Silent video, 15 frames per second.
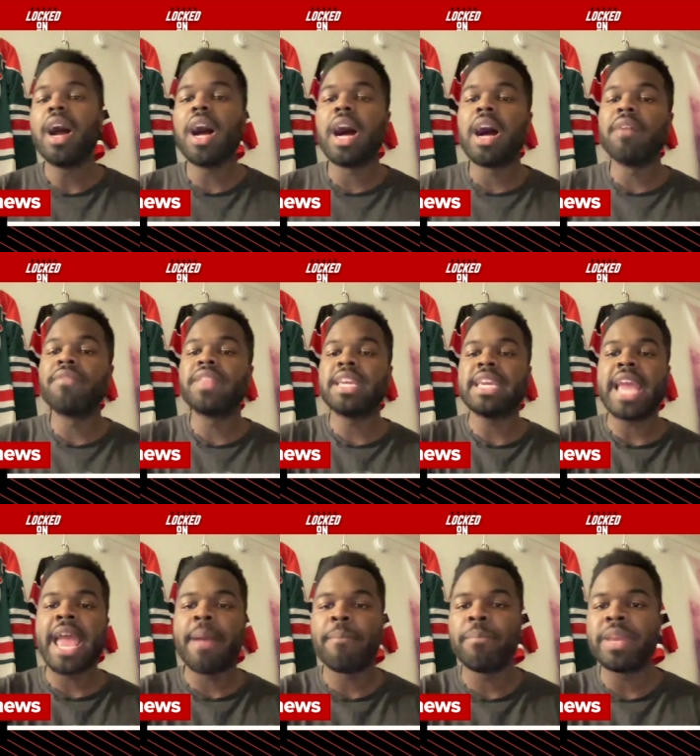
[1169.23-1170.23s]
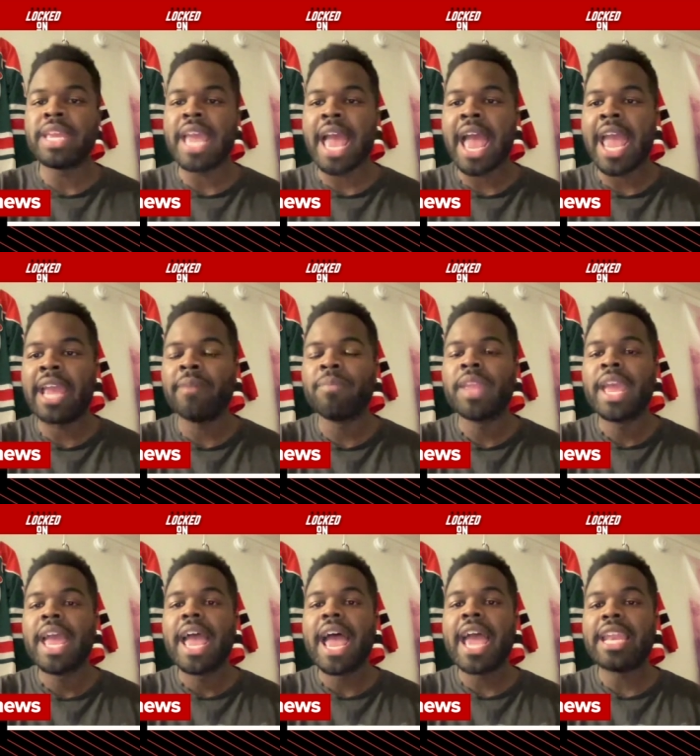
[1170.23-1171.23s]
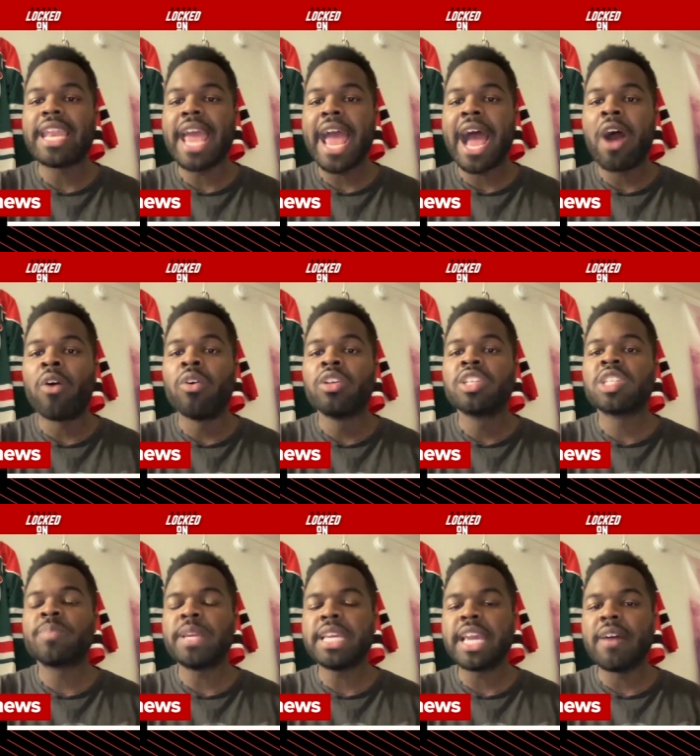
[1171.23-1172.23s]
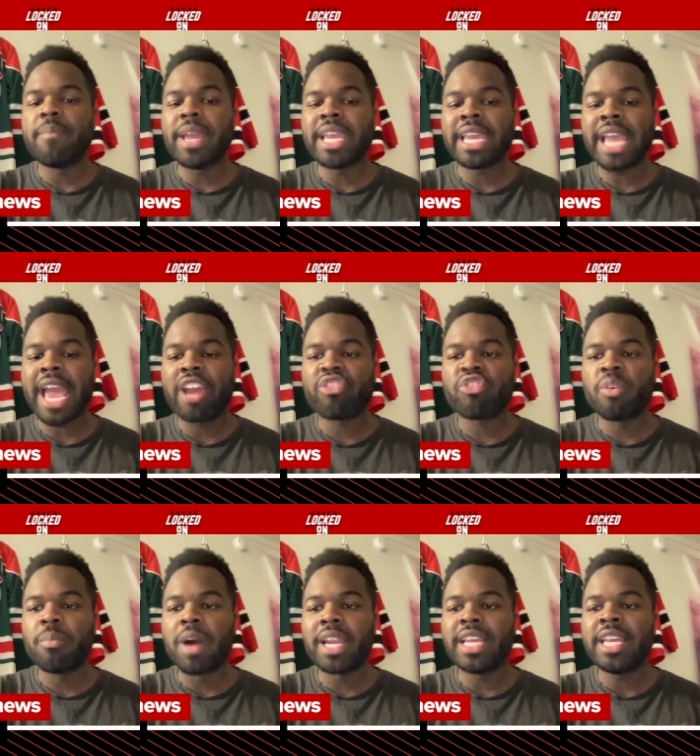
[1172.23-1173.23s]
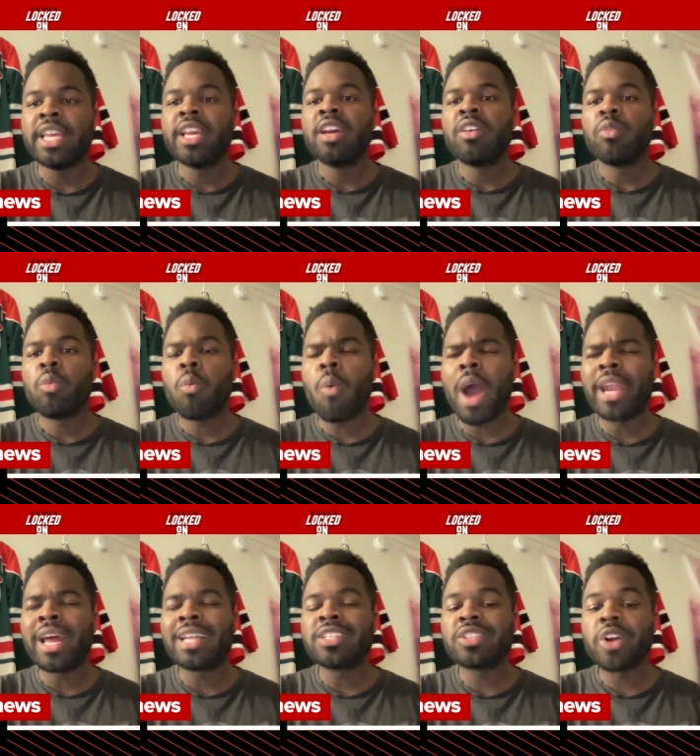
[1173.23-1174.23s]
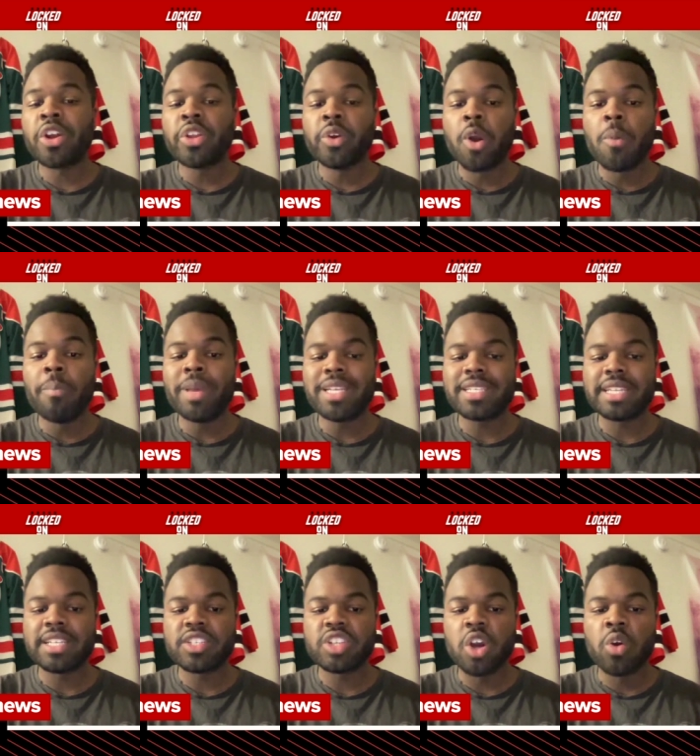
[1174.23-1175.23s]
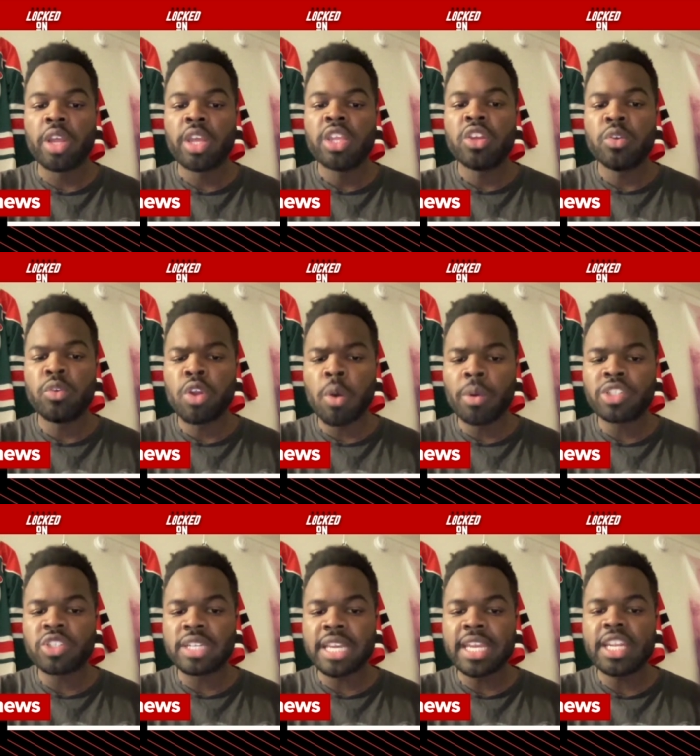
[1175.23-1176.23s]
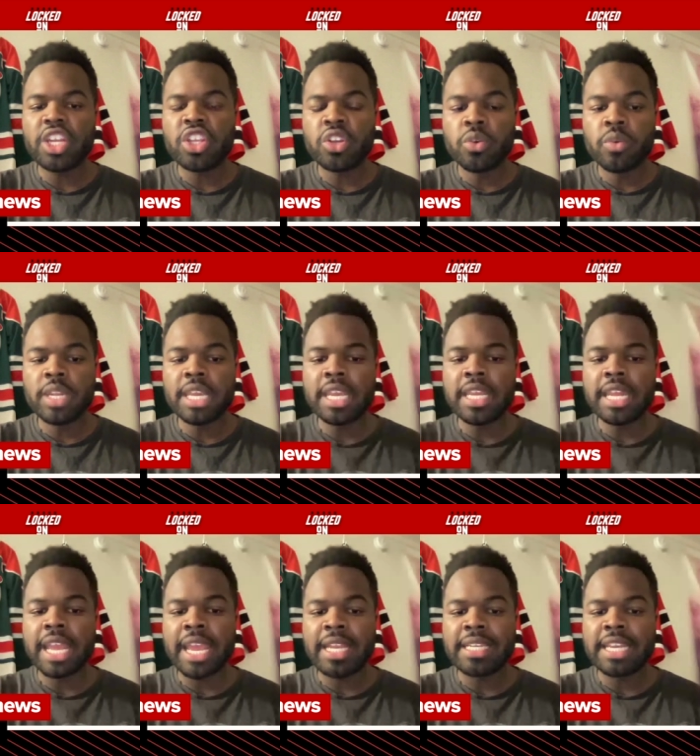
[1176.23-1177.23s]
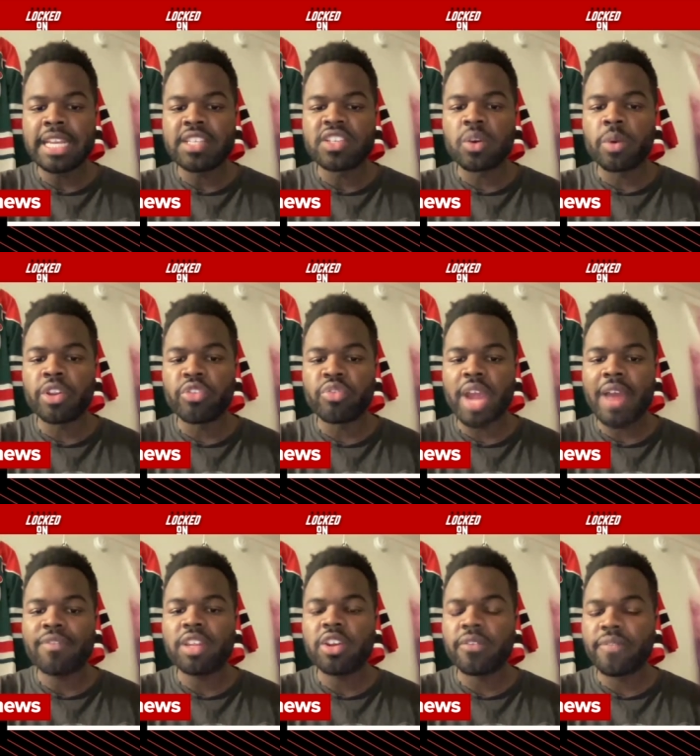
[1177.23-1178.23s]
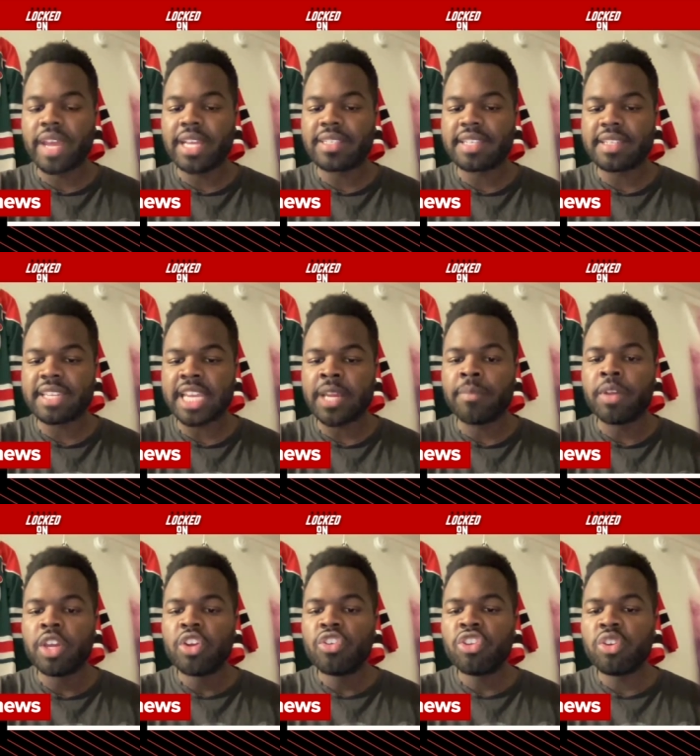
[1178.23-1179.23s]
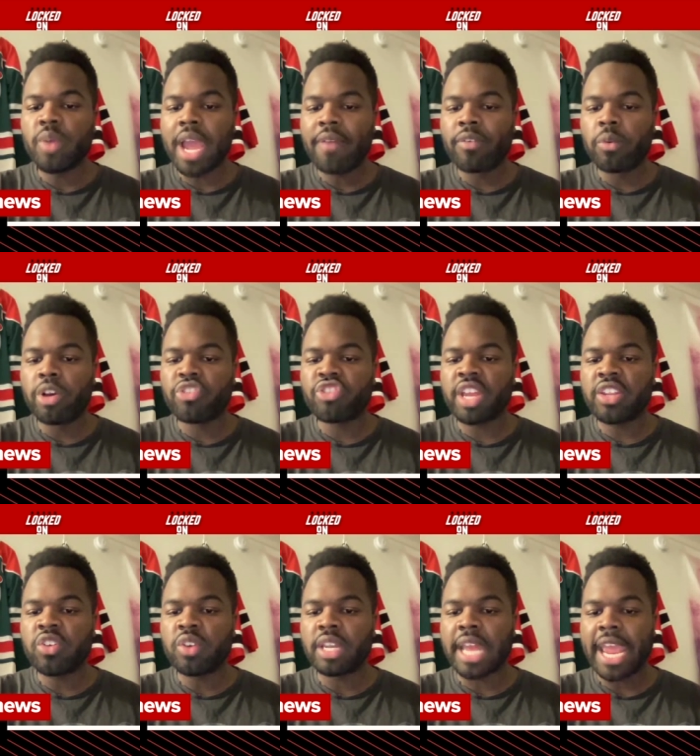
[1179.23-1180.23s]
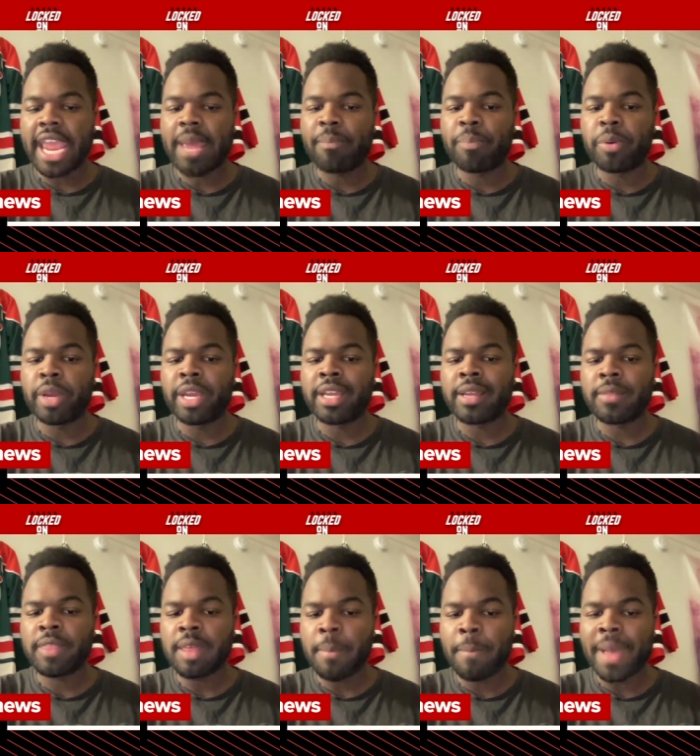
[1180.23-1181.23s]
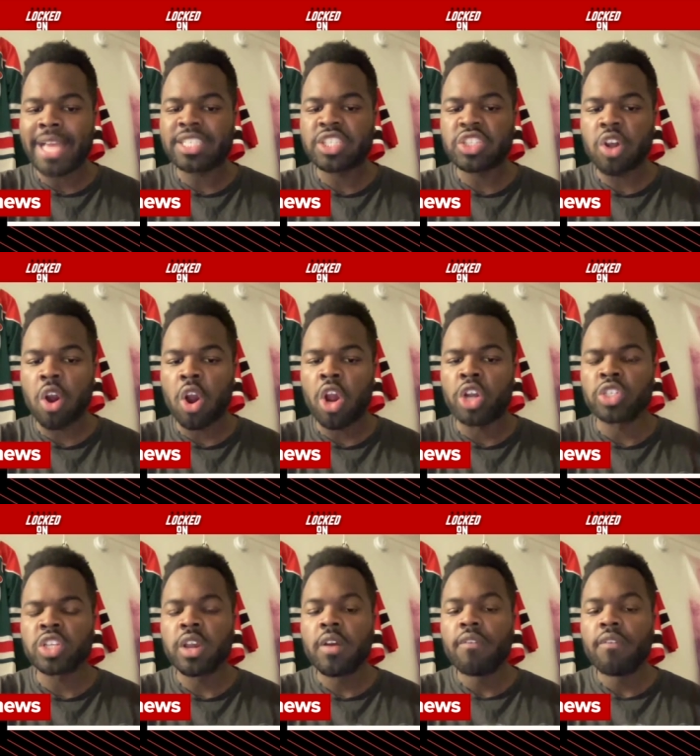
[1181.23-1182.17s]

of the N B A. And now, speaking of making extra money, why not start your own business? So you know what you need? You need Indeed. So when you're drafting your fantasy team, do you ever wish that you could handpick the best stars